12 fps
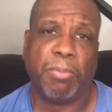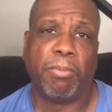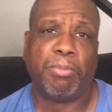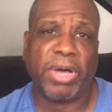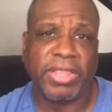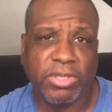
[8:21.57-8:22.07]

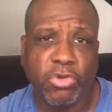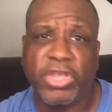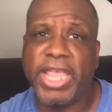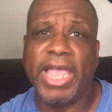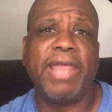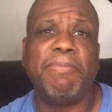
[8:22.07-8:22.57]
But you
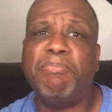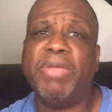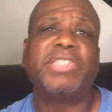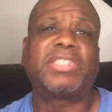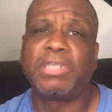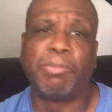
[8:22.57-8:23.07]
can't
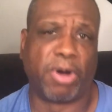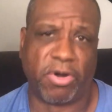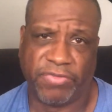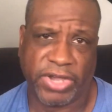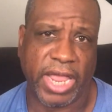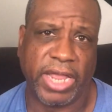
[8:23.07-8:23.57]
miss the
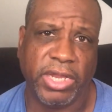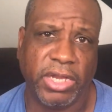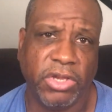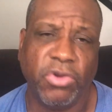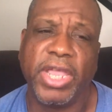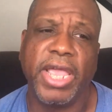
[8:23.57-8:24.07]
birthday.
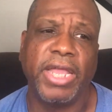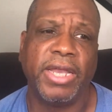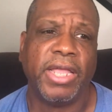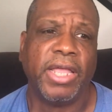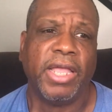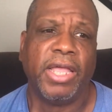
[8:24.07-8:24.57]
You can't
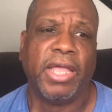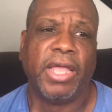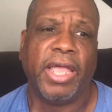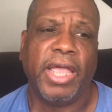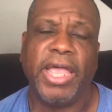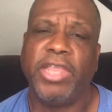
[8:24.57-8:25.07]

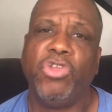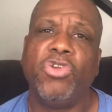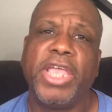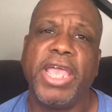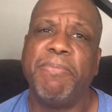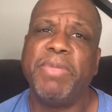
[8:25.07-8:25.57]

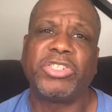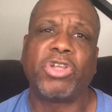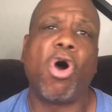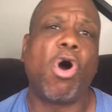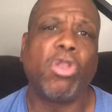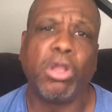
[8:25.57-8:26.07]
miss
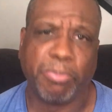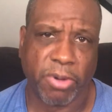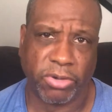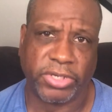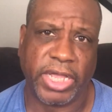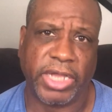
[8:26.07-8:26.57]
all the
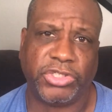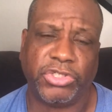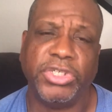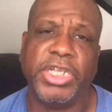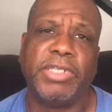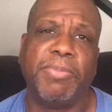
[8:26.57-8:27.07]
birthdays. You
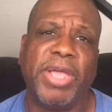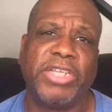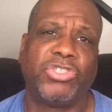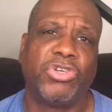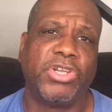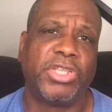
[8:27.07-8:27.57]
need to make
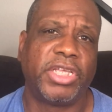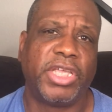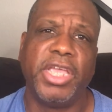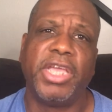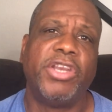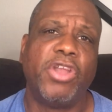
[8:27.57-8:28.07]
sure that the
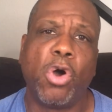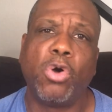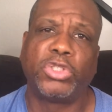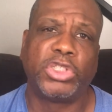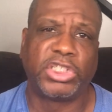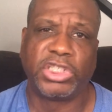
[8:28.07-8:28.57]
kid
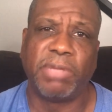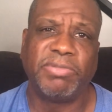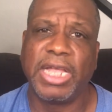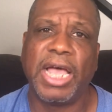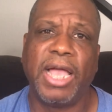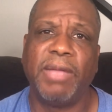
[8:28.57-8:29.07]
knows that
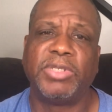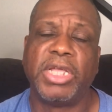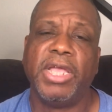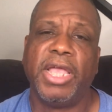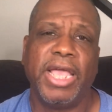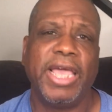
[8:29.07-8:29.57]
sometimes,
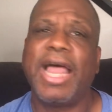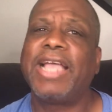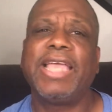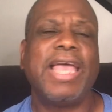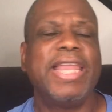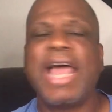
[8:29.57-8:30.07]
and
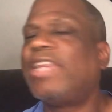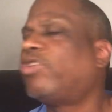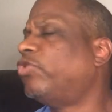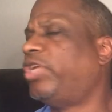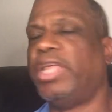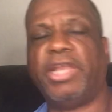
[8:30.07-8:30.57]
I
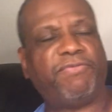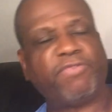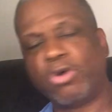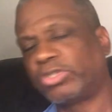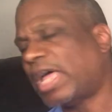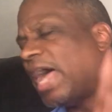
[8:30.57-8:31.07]
do get it,
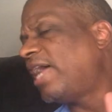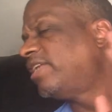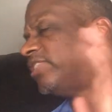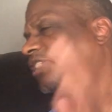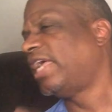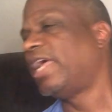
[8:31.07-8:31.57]
folks. I
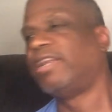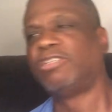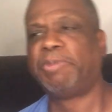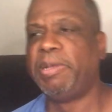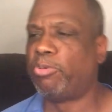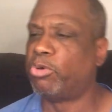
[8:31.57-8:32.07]
understand there's
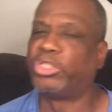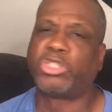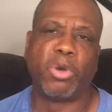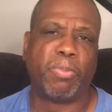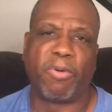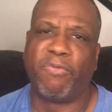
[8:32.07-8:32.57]
people in
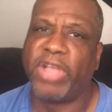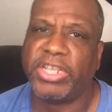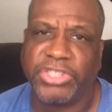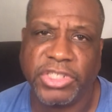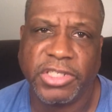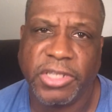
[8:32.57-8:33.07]
certain
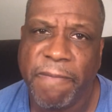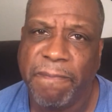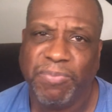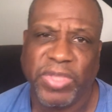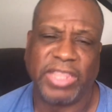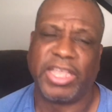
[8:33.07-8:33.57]
professions
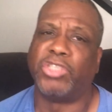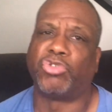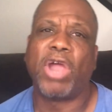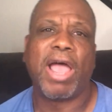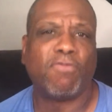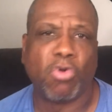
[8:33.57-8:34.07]
that they
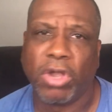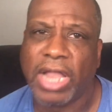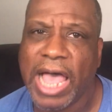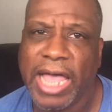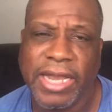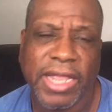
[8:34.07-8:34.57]
travel a
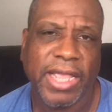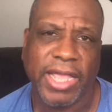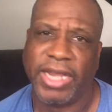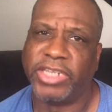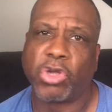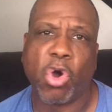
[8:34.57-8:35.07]
lot
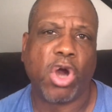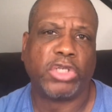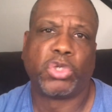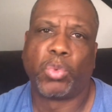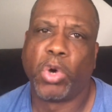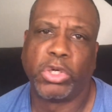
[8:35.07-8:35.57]
and it's hard
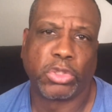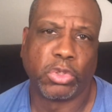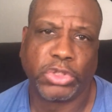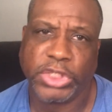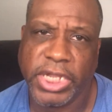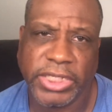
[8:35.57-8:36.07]
to work
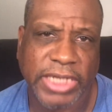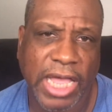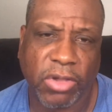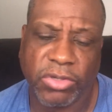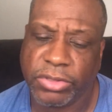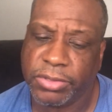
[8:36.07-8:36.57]
those things out.